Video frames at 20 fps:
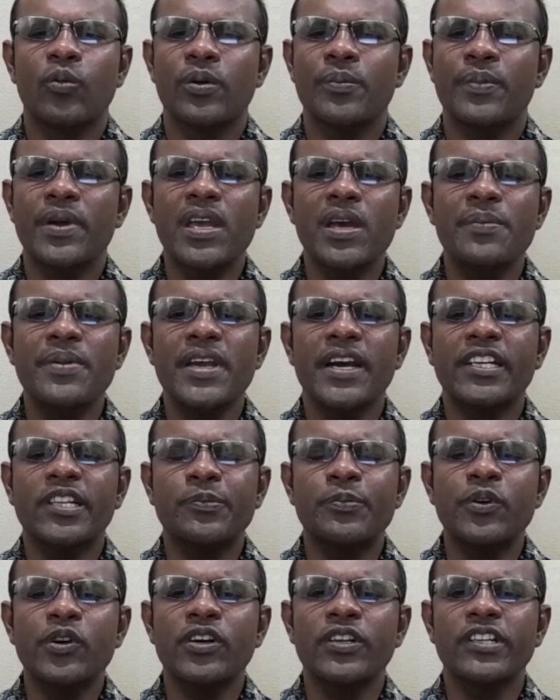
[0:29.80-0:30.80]
We may be
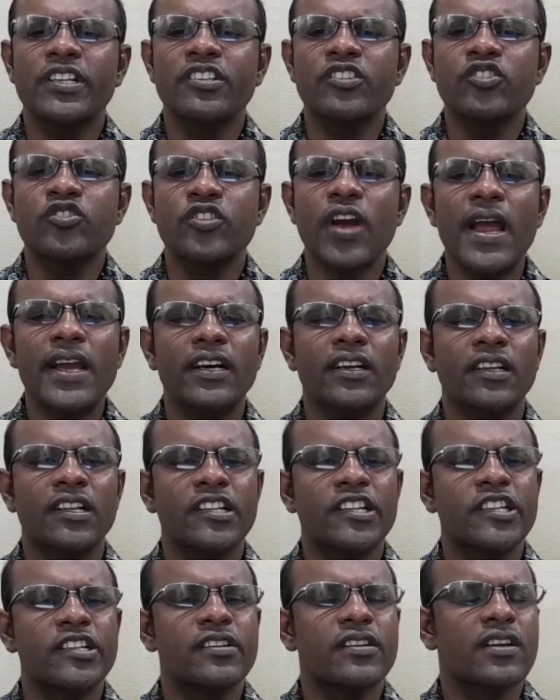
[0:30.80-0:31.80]
experiencing
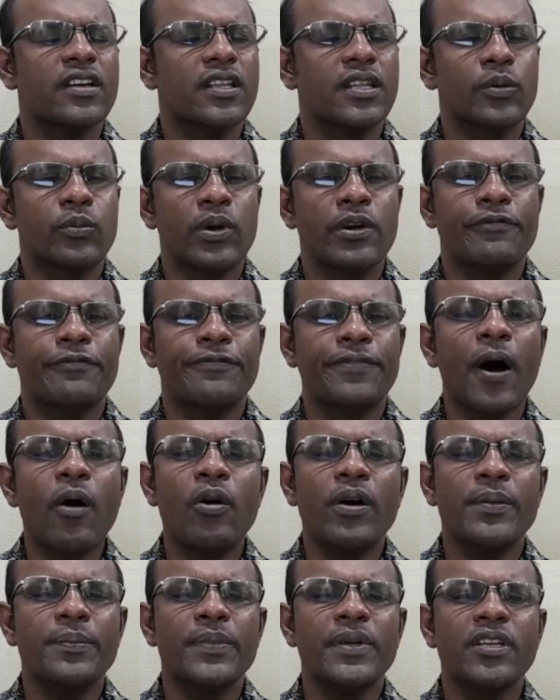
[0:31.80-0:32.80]
trials, way
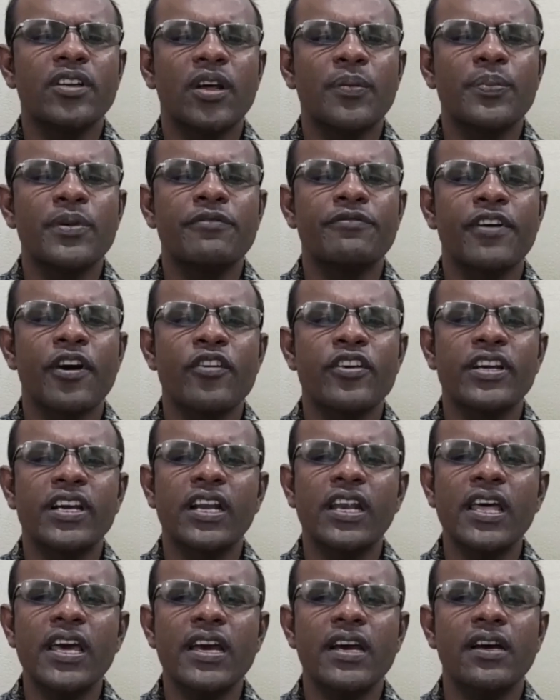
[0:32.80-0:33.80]
forward may not be very
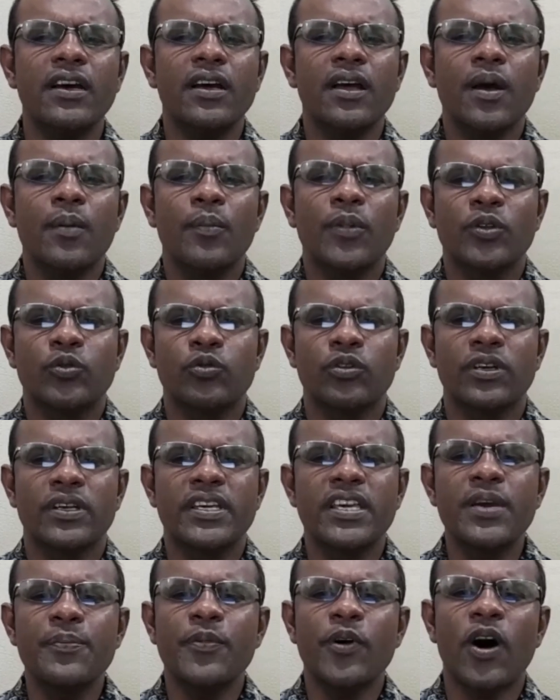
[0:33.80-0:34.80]
clear, but we'll
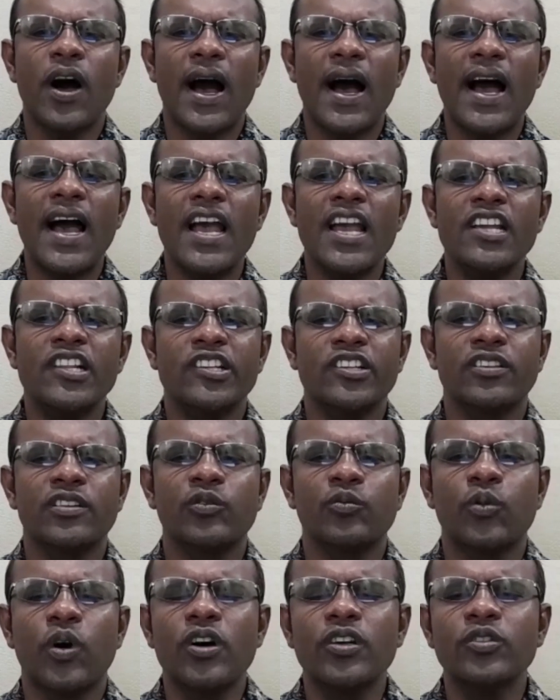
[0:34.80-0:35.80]
keep our eyes on the
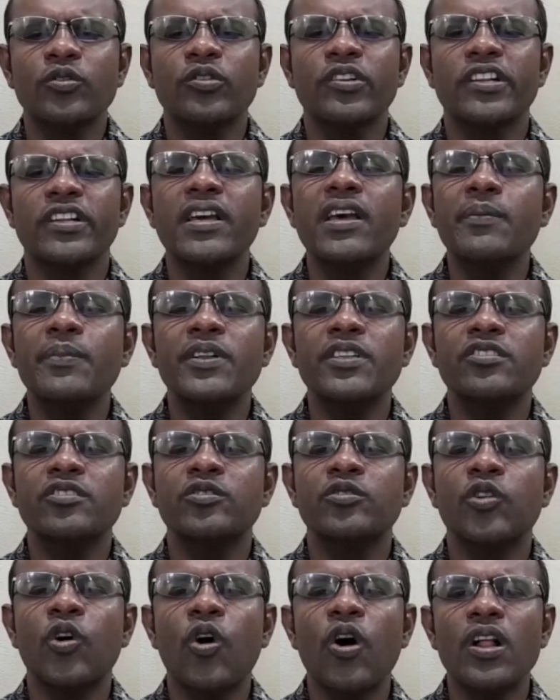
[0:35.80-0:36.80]
one who is able to
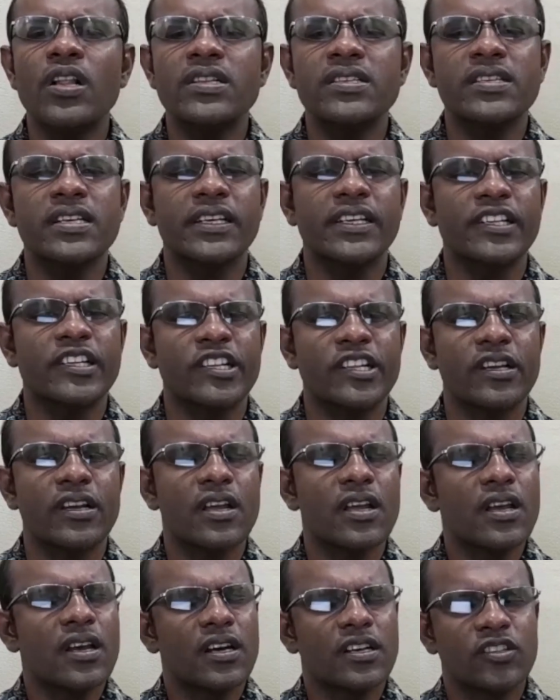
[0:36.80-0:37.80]
do all things and
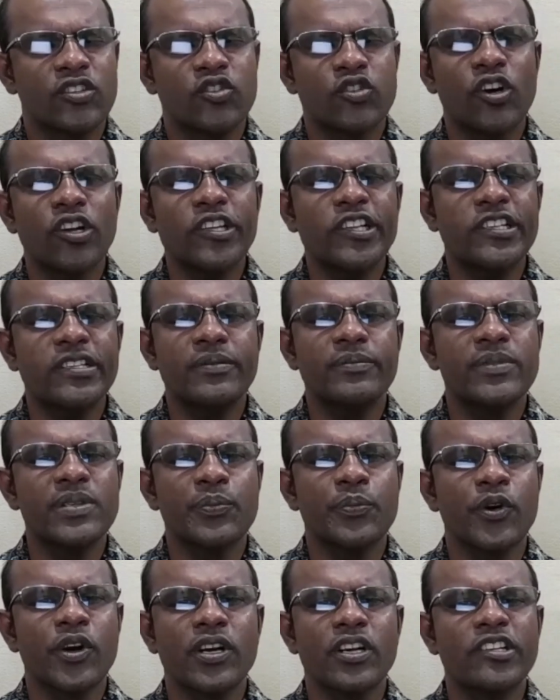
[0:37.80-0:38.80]
trust him to
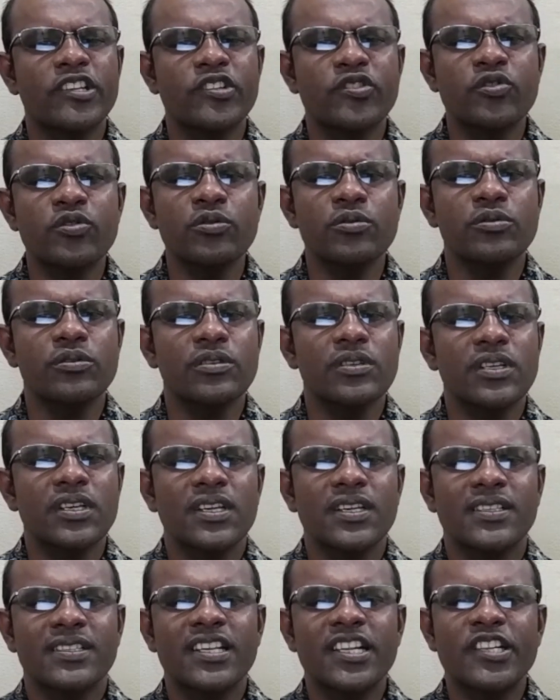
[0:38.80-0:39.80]
bring us through.
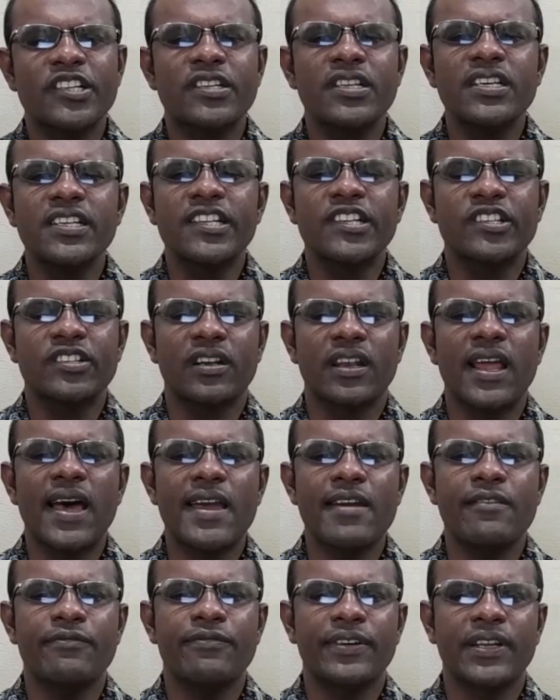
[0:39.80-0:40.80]
This leads to
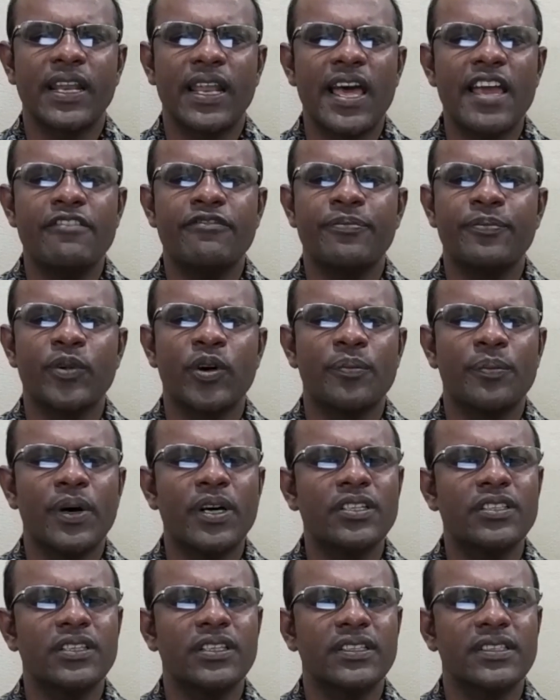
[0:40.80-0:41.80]
life and life more
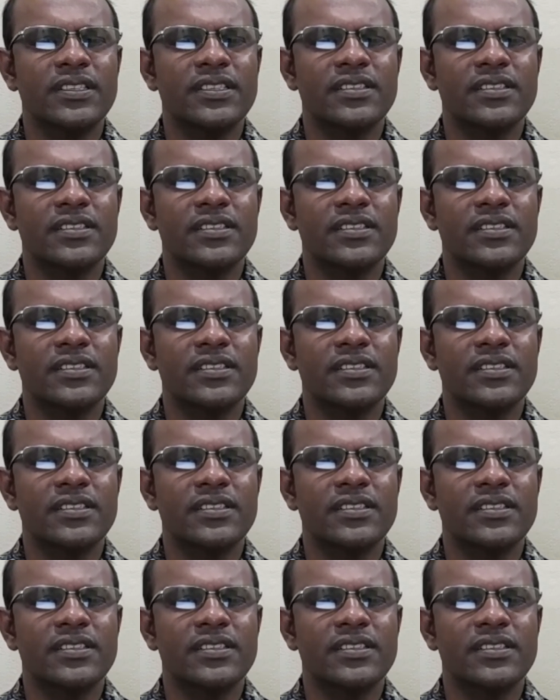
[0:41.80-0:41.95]
abundant.